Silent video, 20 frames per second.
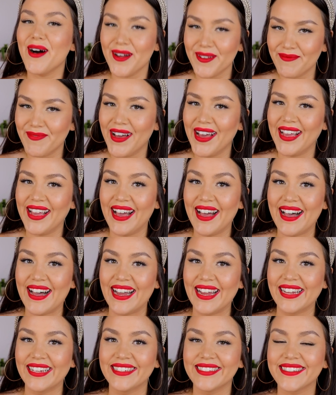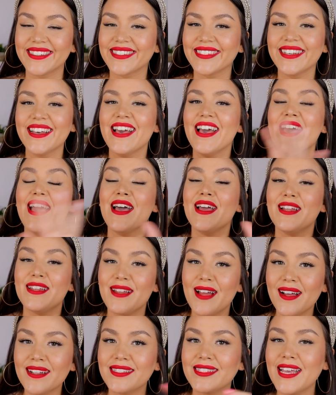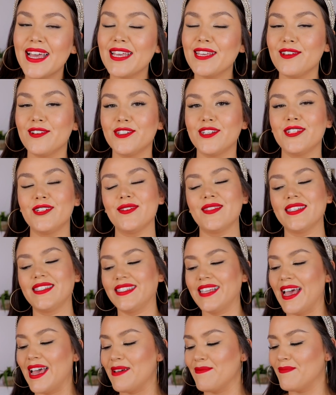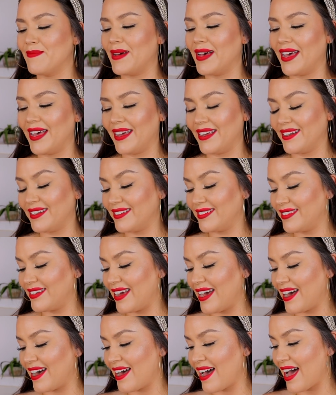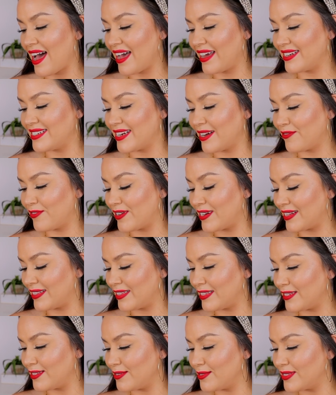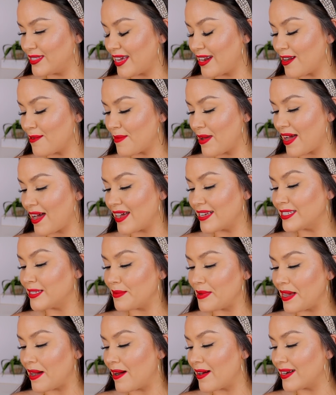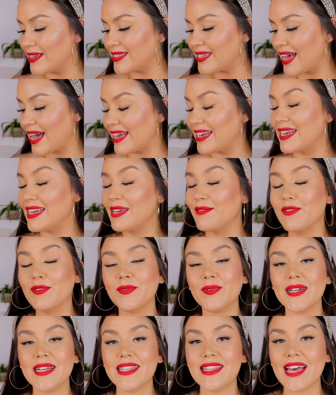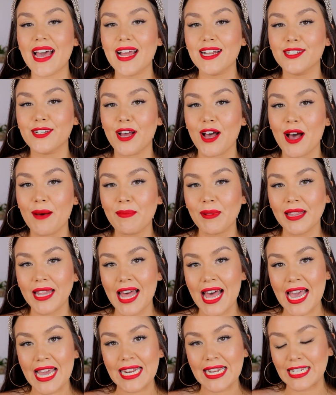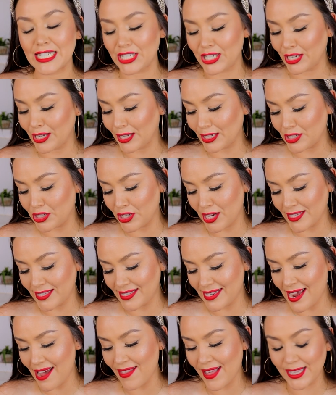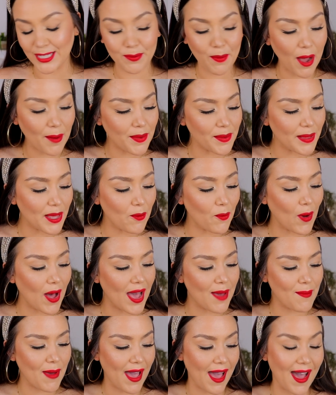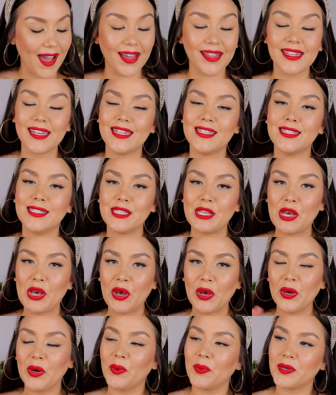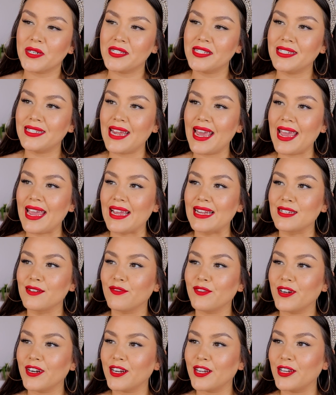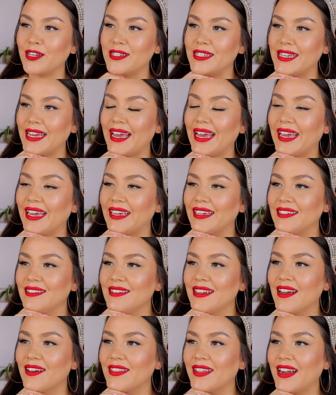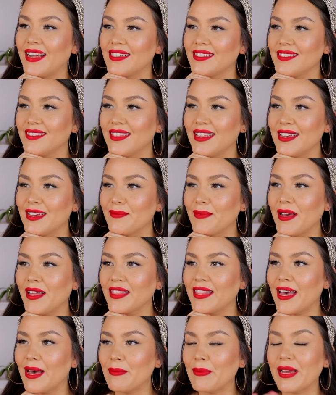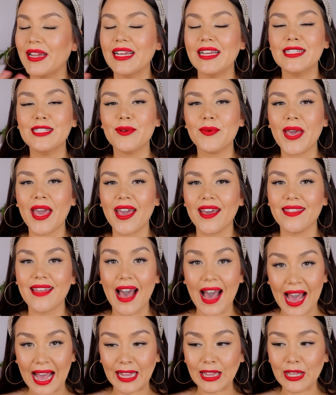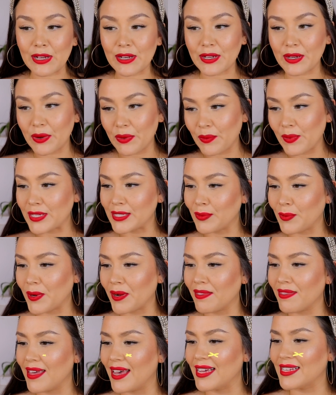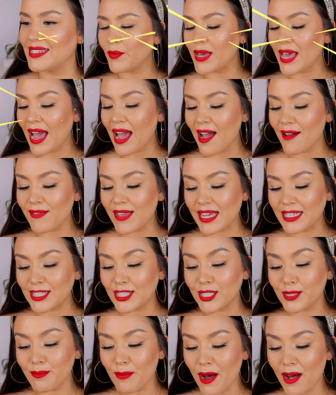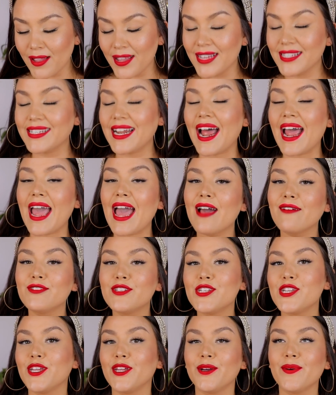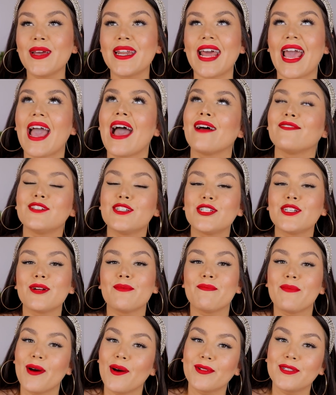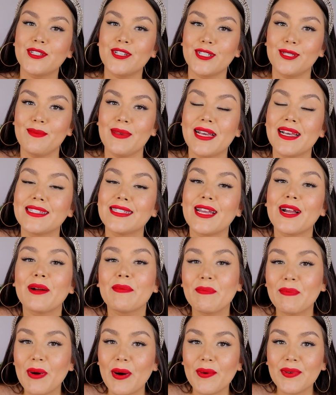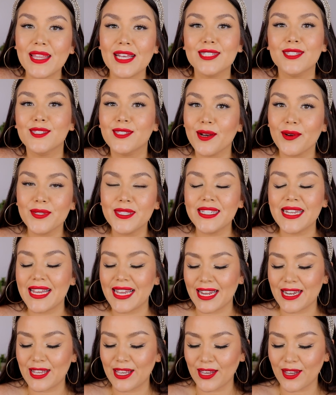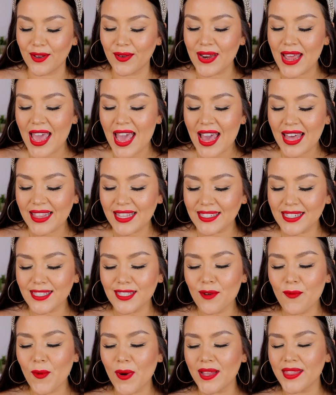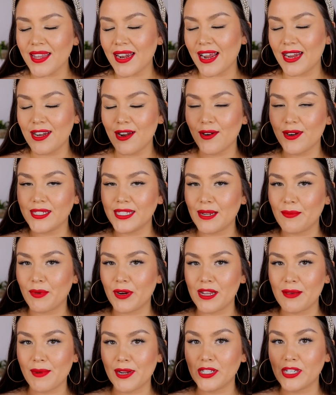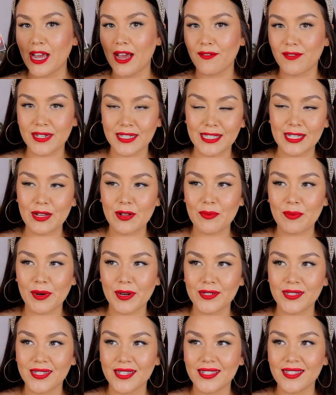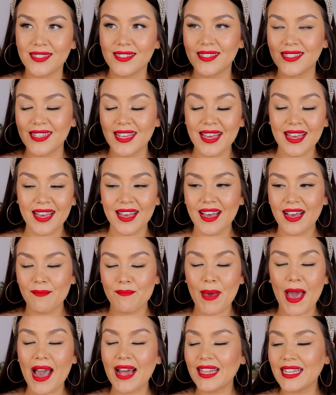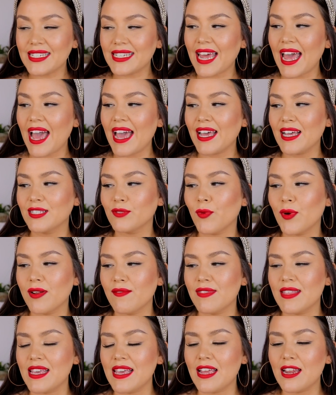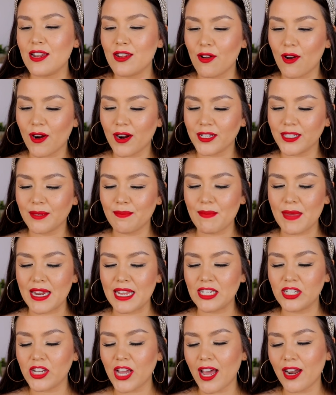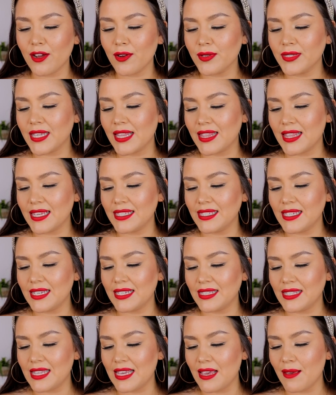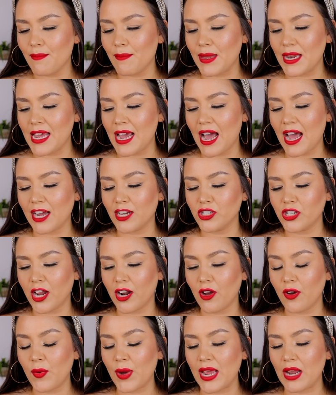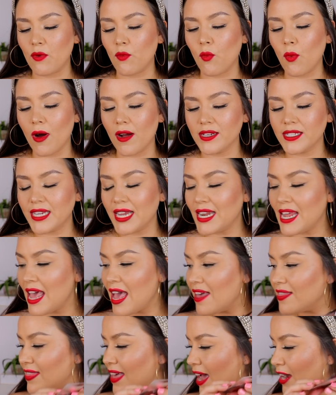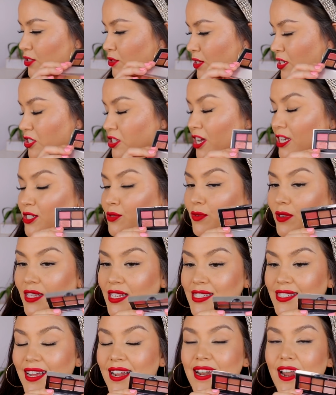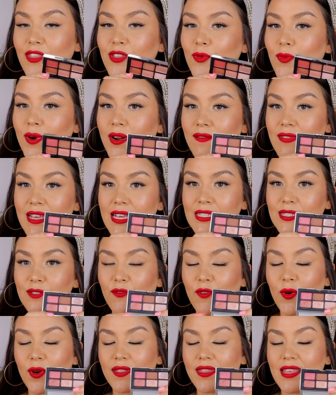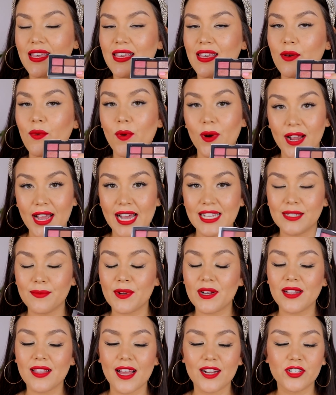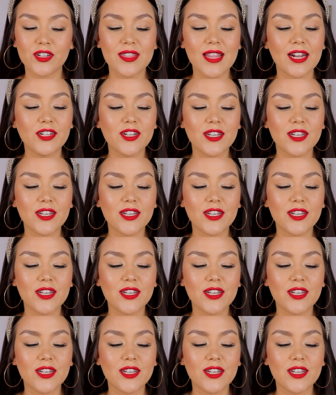on my eyes. Not saying you should do the same, but yeah, I definitely use that on my eyes. To be honest, I didn't even read that top line until just now. That's probably why my eyelids were stained for a good day now that I think about that, but it's okay. The eye look was worth it. We have smallest. I have two and I have to share both just because they are both so stinking cute. This is the one that I notice in pretty much every single person's Palette Tag is one of the NARS mini shadows. This is the mini eyeshadow in Wanted. They actually just released another one of these for the Orgasm collection that